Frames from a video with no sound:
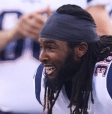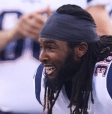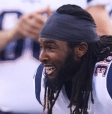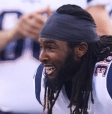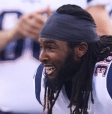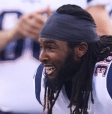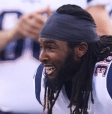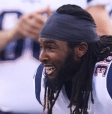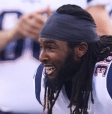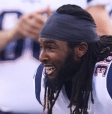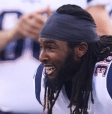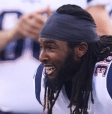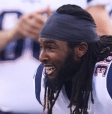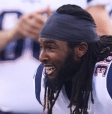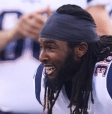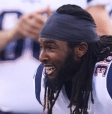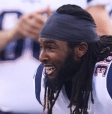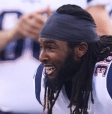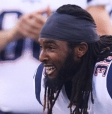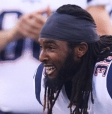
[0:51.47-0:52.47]

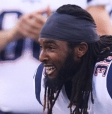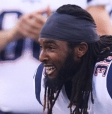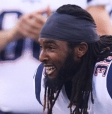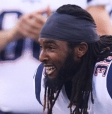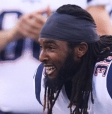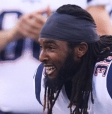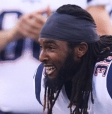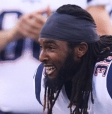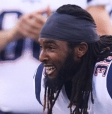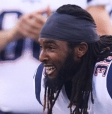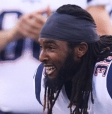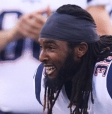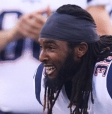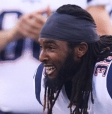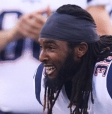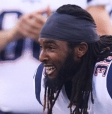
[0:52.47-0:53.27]
No one is speaking in this clip.